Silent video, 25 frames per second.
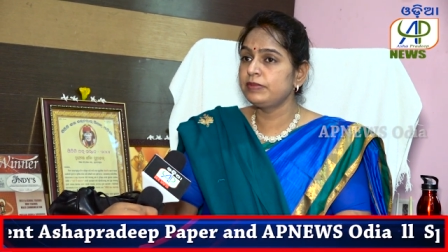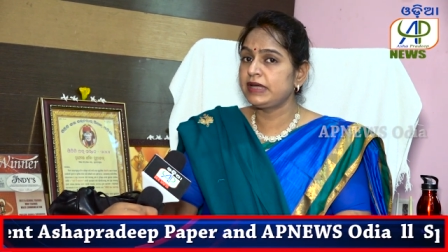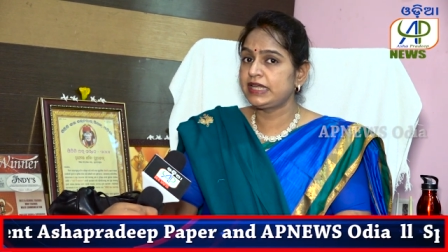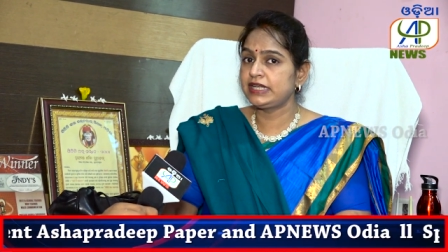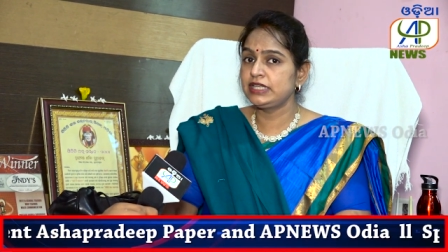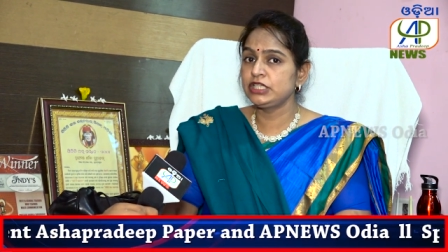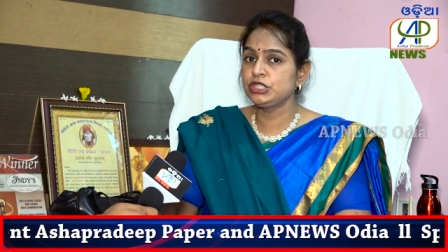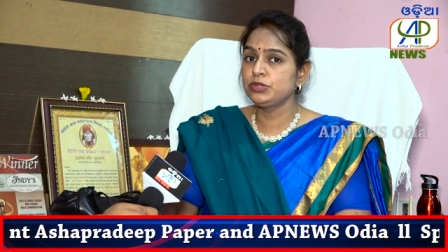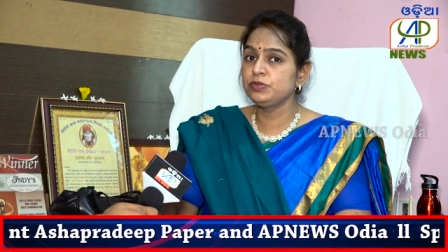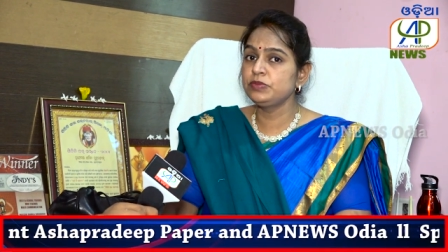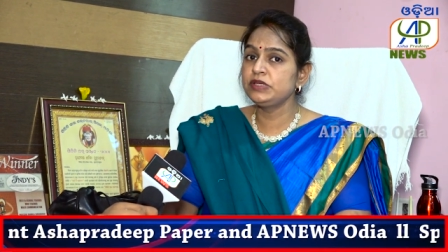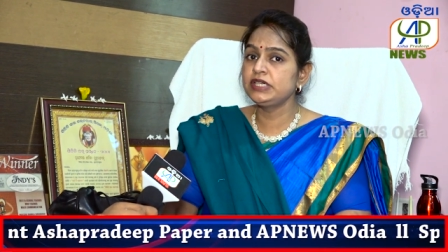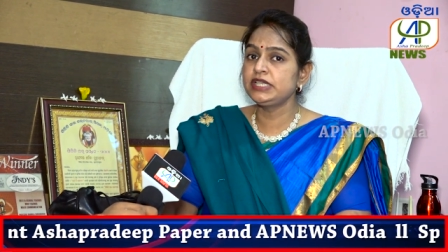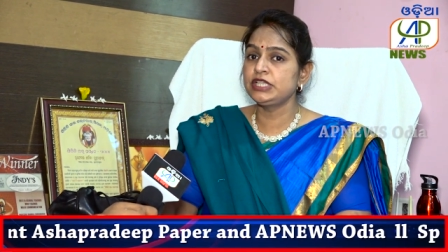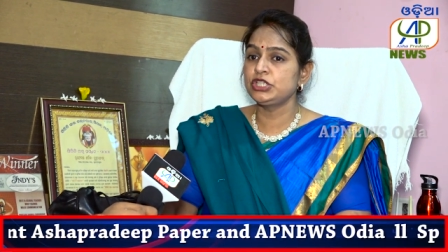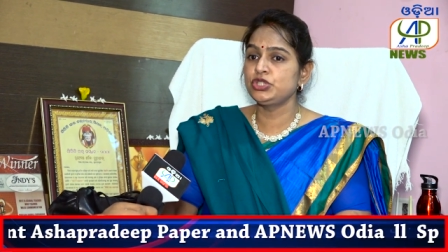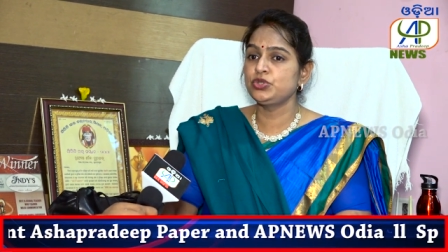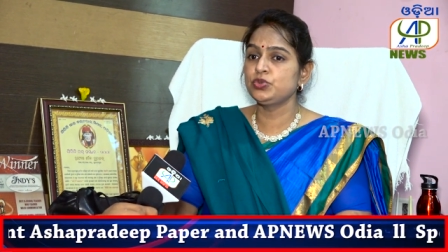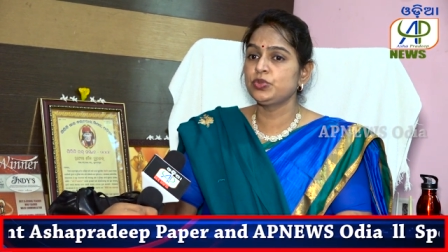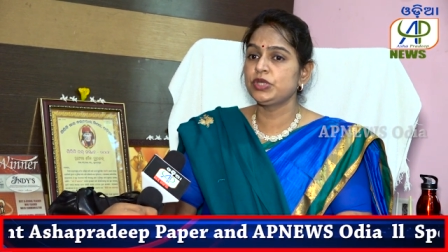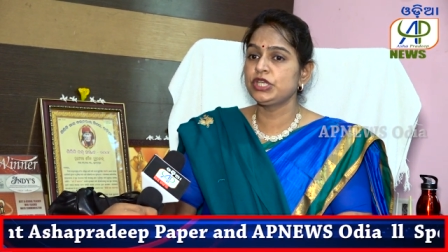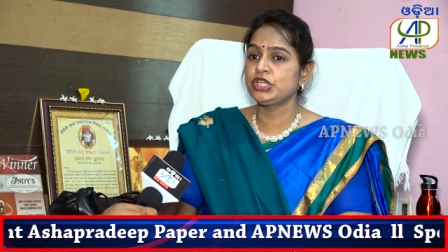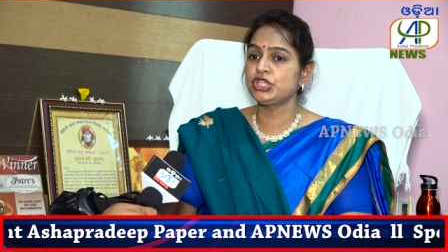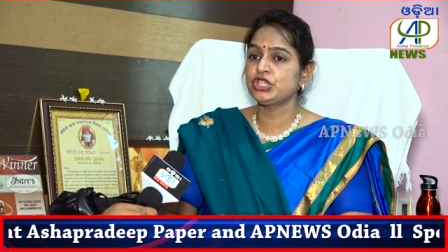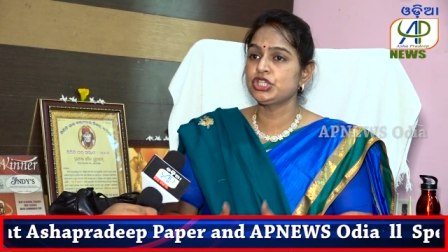management
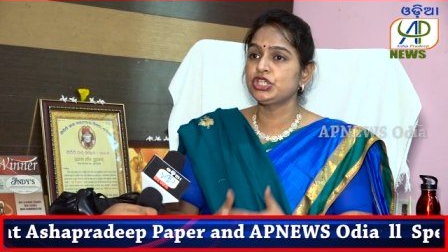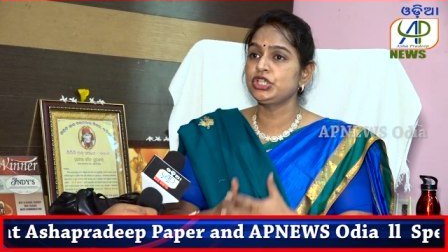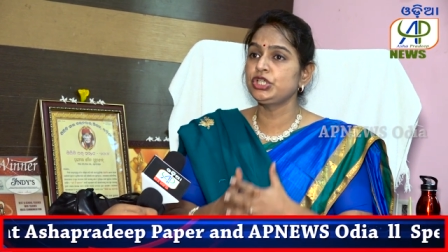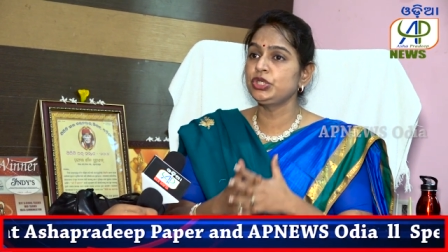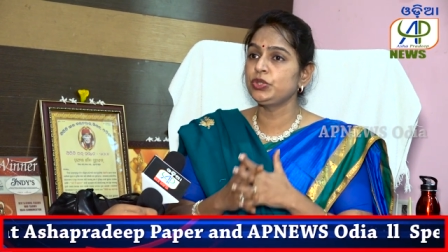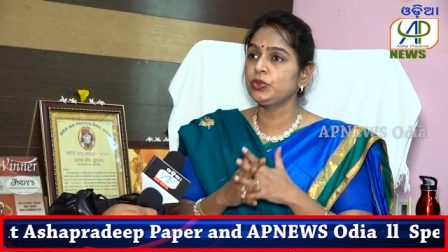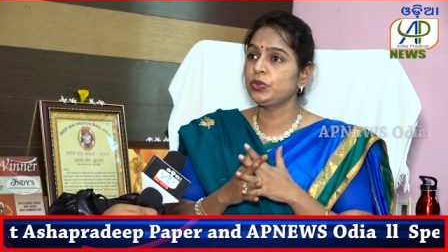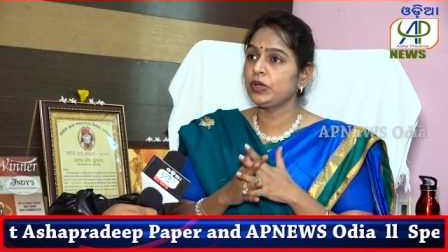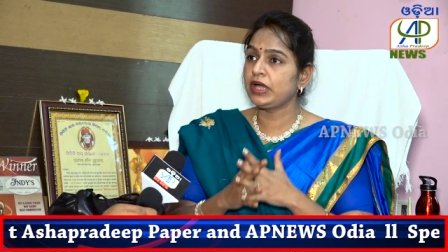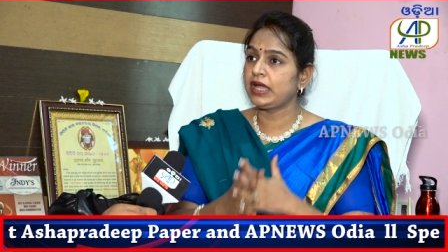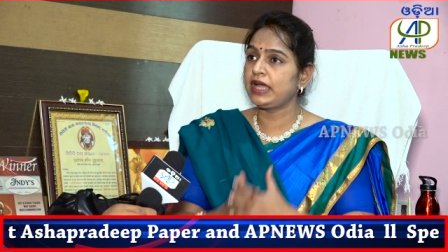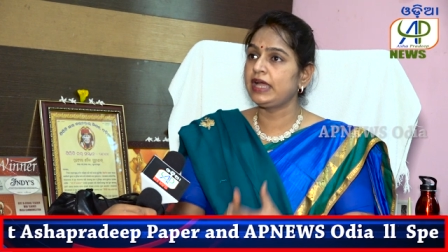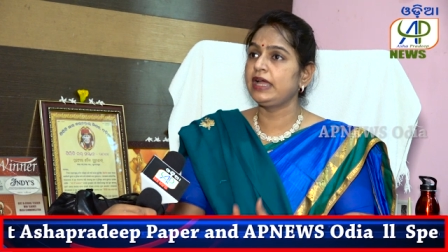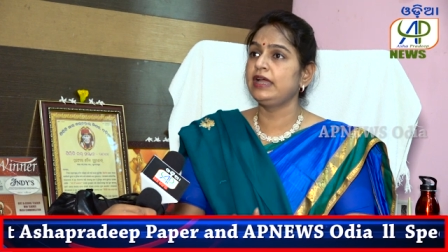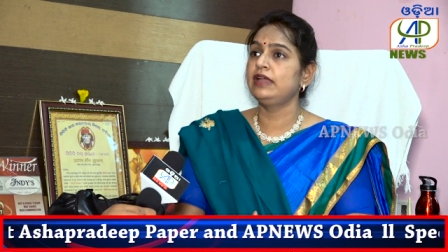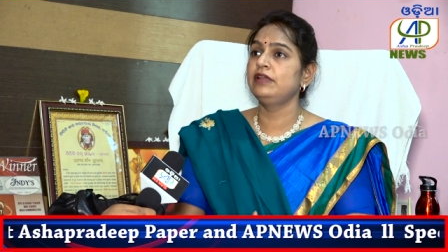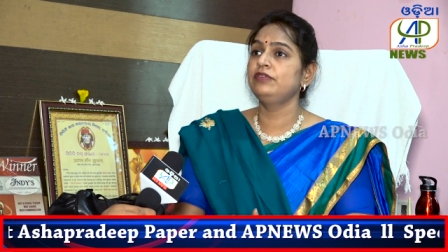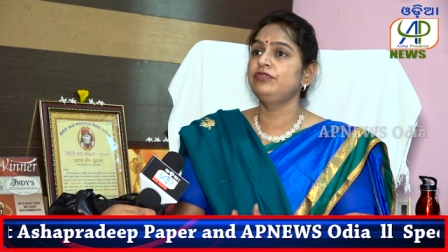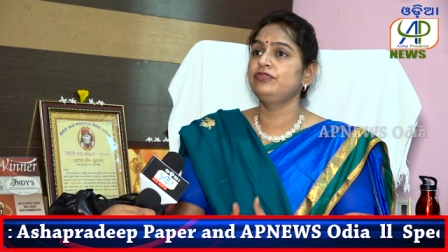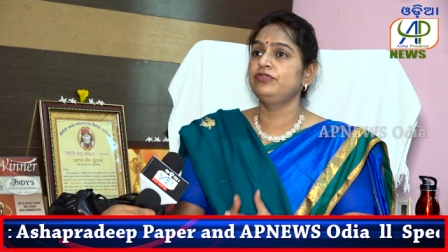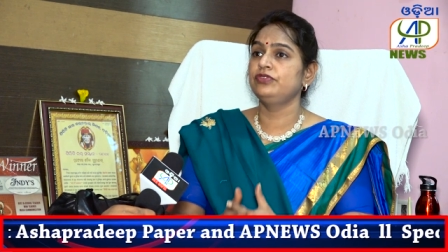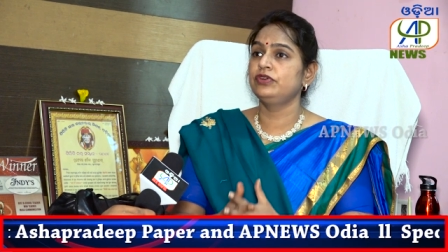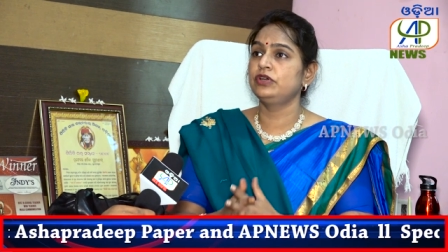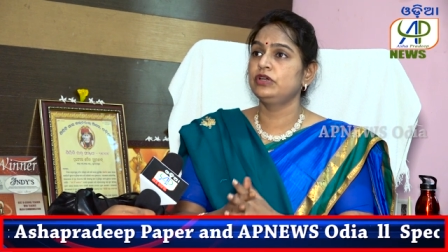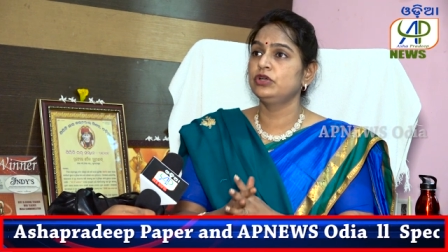education to
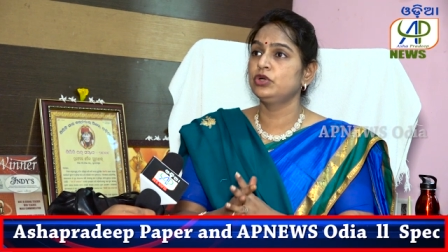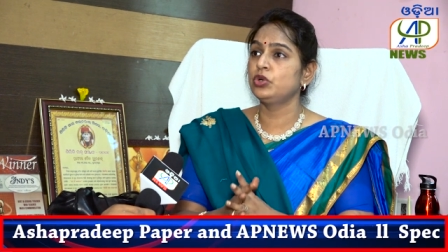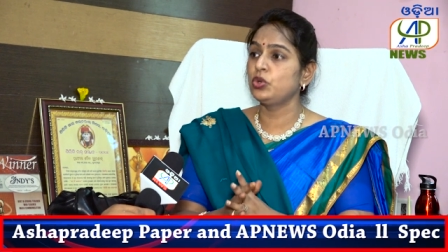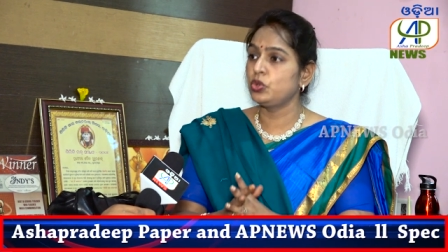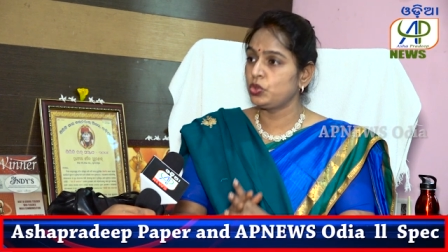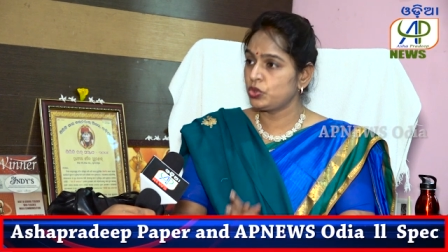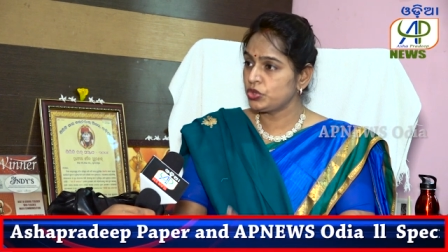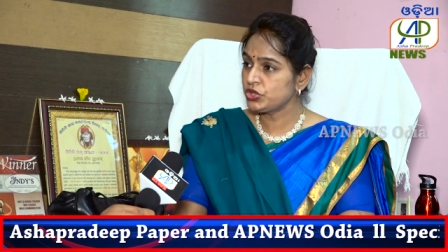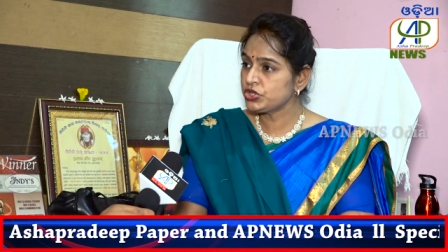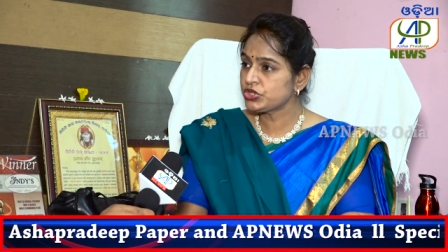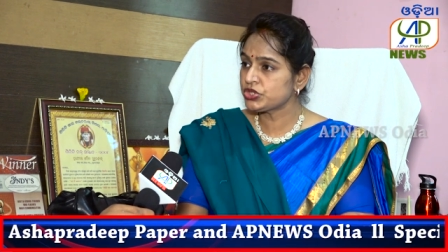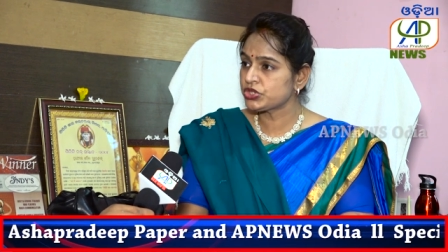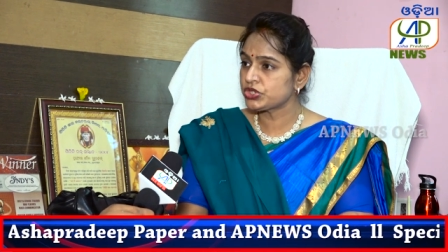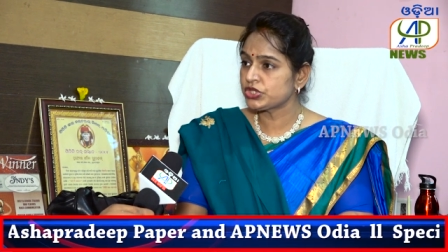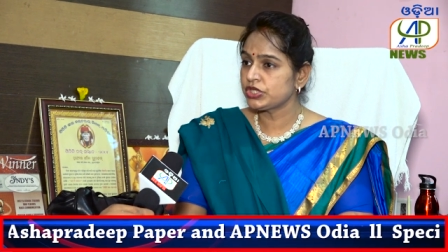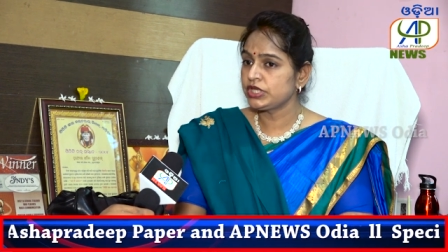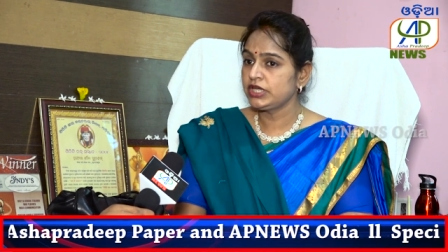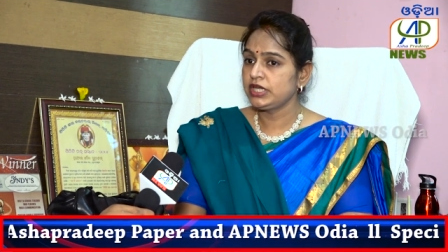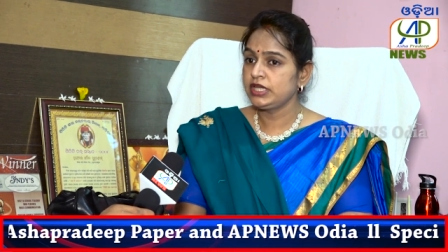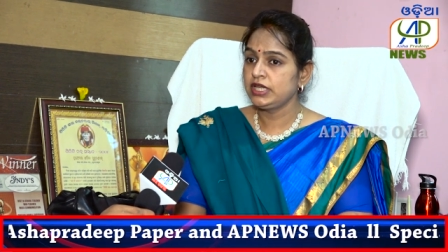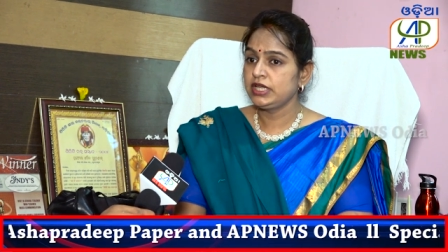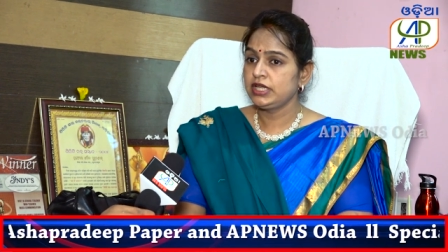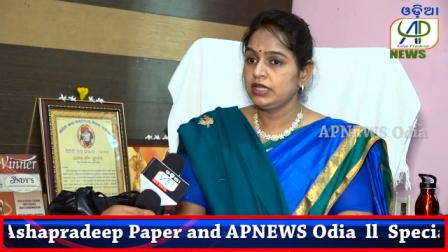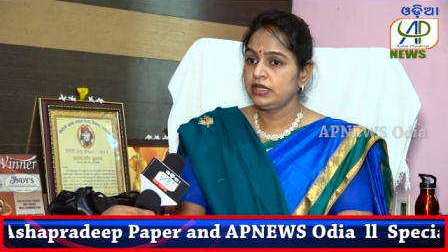have a course,